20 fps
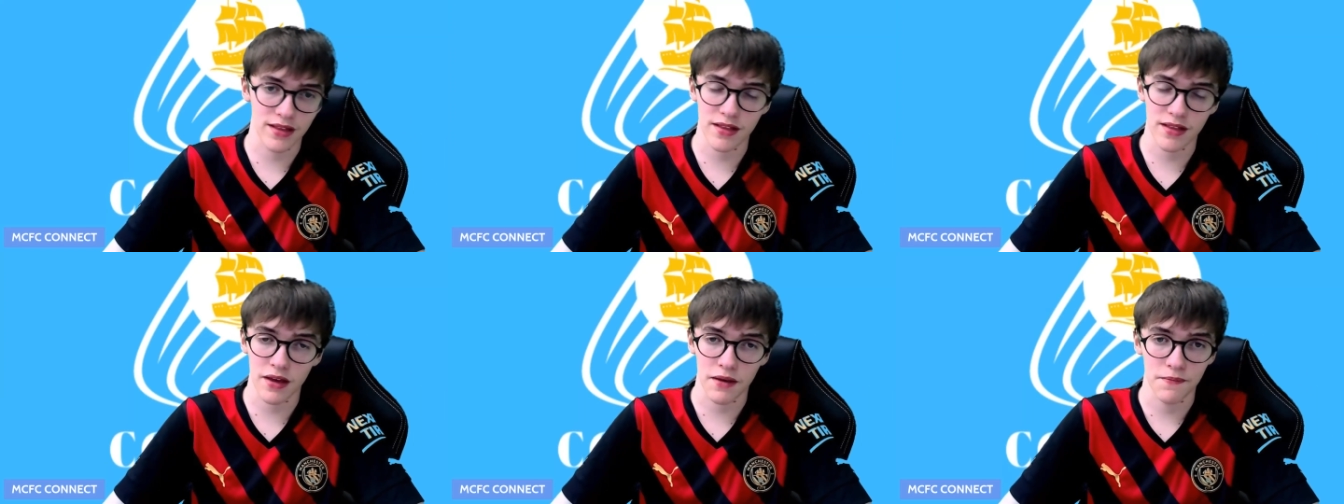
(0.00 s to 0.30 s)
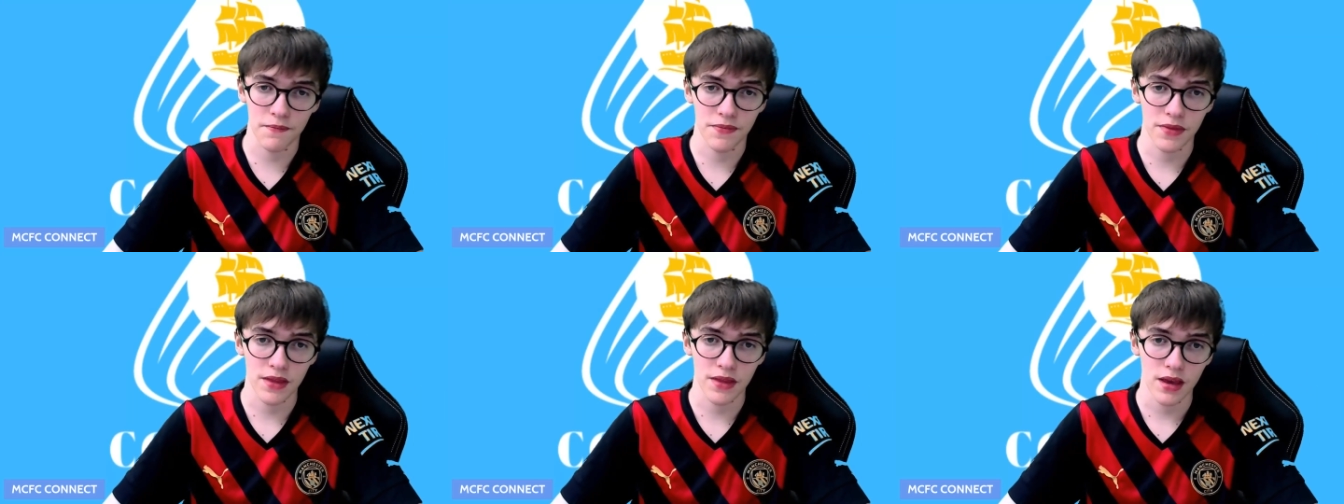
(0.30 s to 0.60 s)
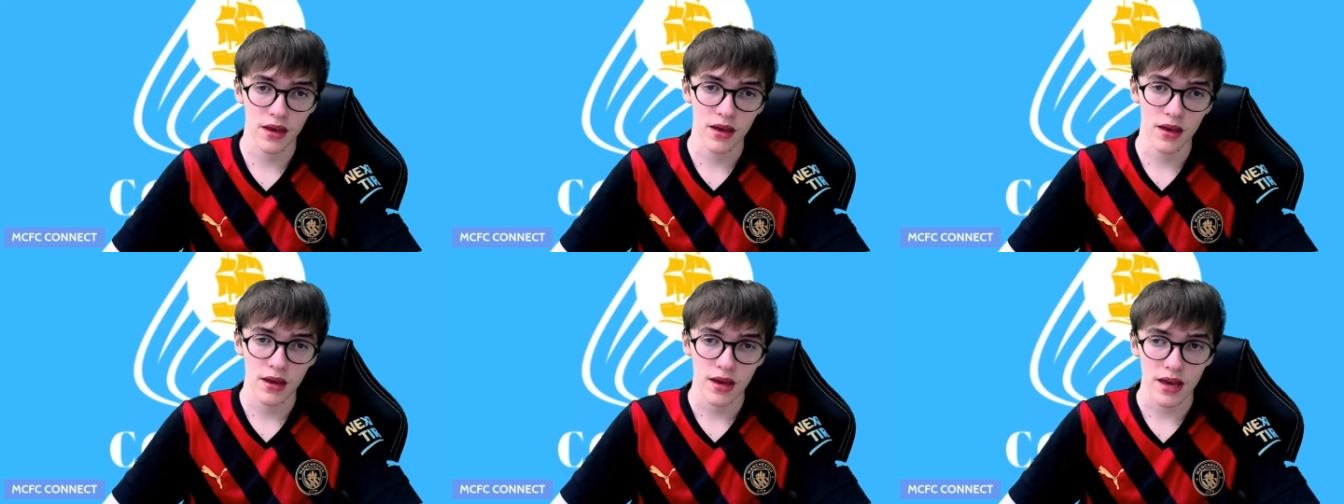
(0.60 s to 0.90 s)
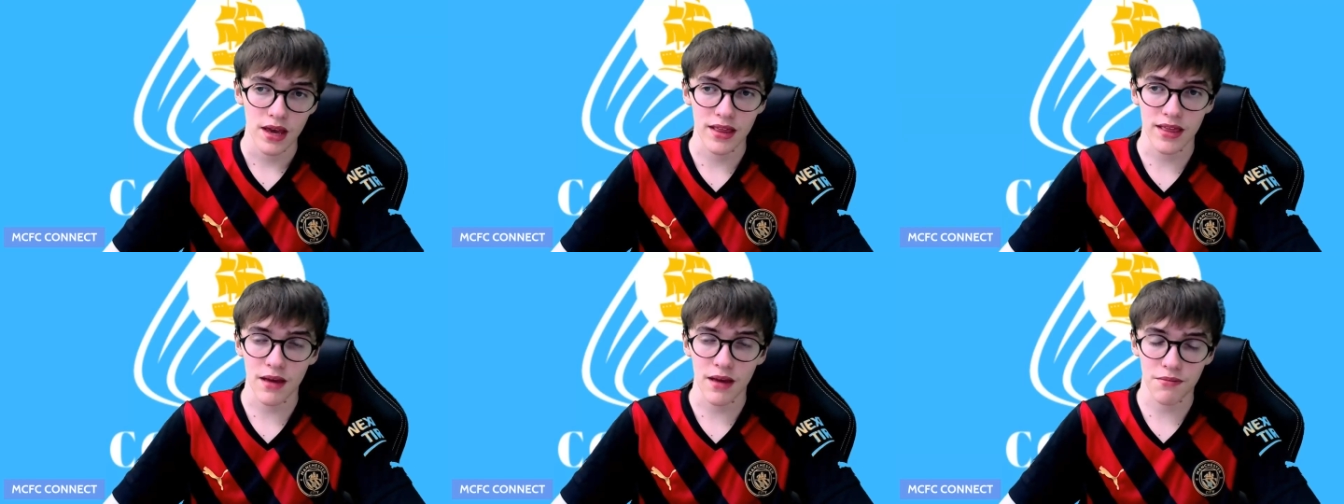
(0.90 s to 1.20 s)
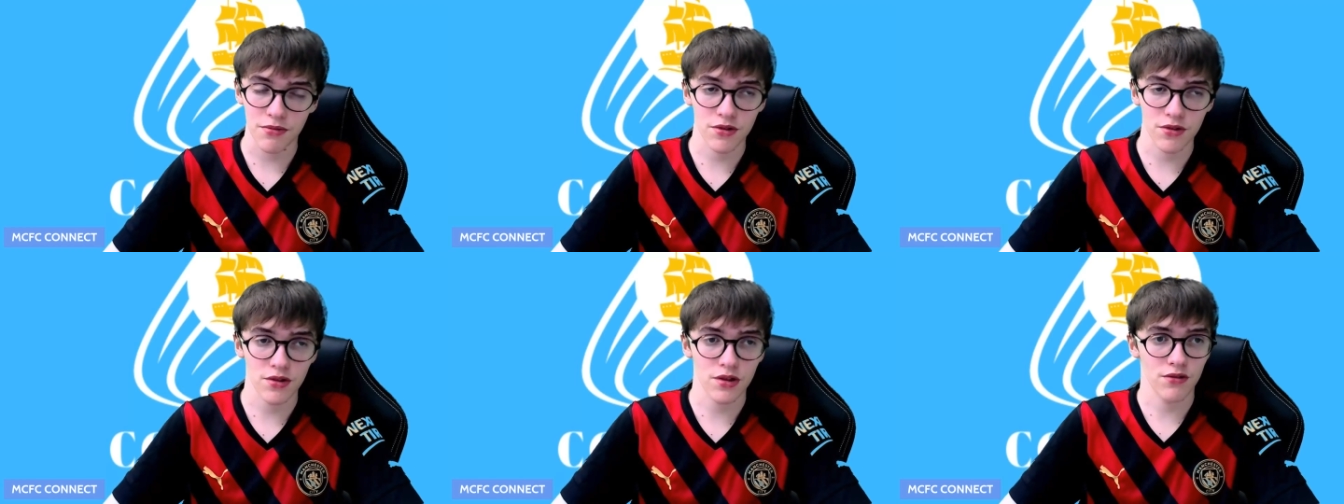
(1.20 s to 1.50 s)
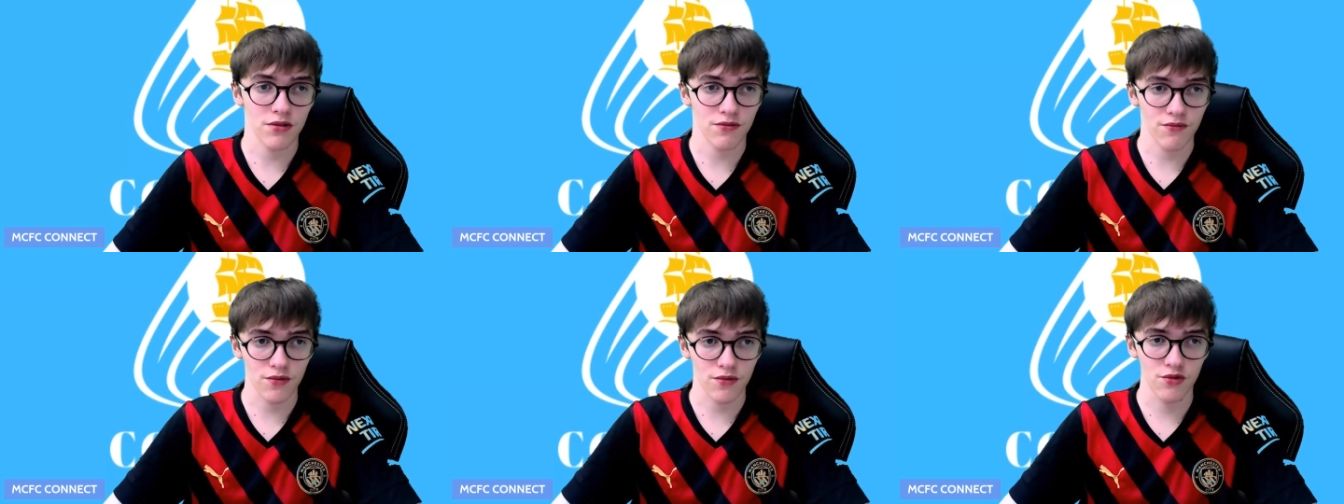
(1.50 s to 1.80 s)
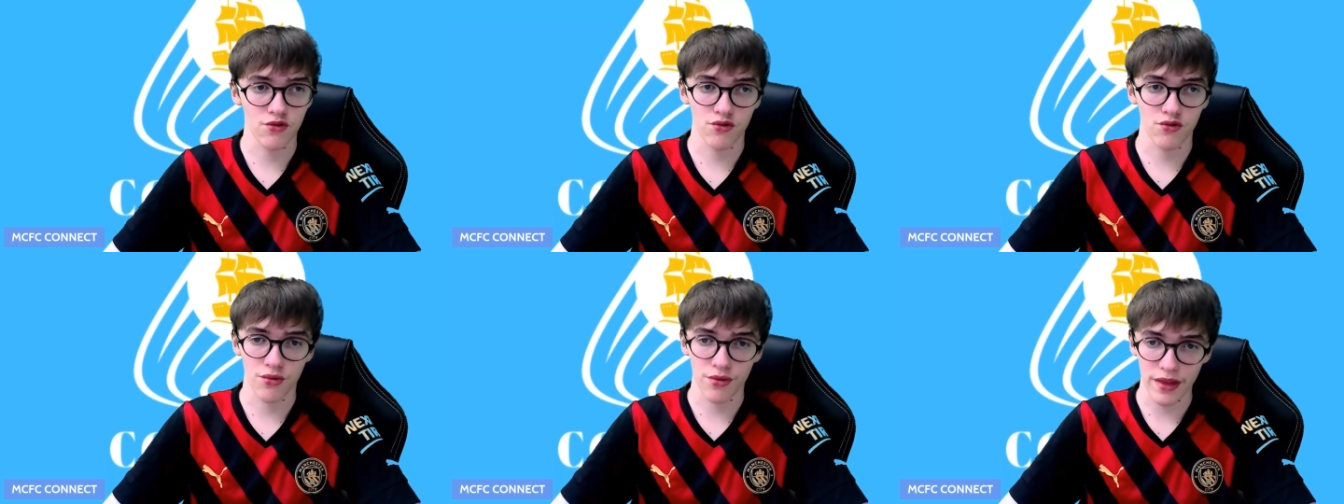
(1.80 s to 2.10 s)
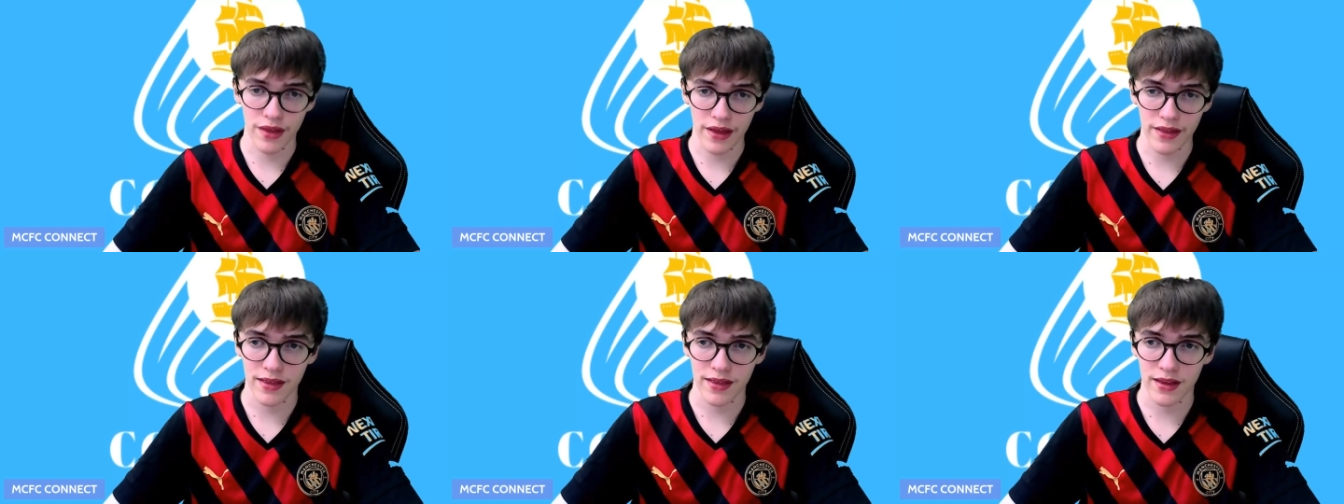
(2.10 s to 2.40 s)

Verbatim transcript: So it's absolutely crucial that